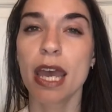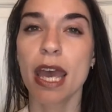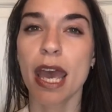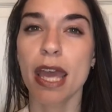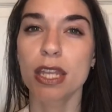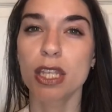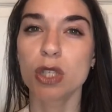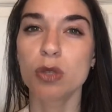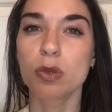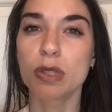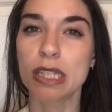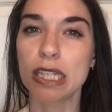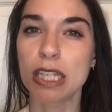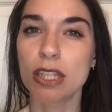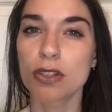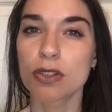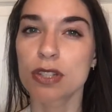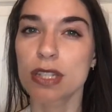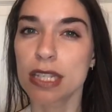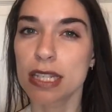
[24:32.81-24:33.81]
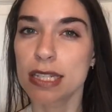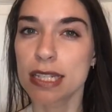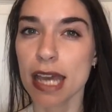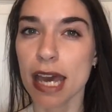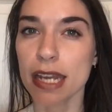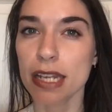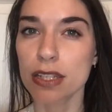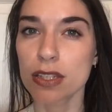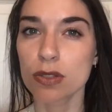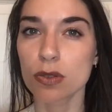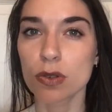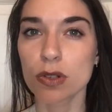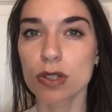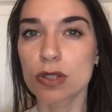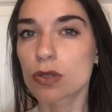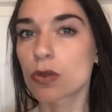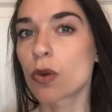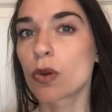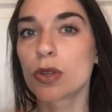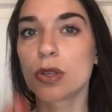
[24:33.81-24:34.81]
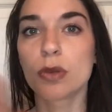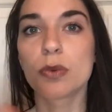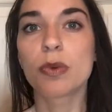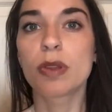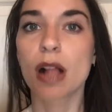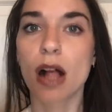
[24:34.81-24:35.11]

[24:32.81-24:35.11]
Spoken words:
and you will either see data source or you will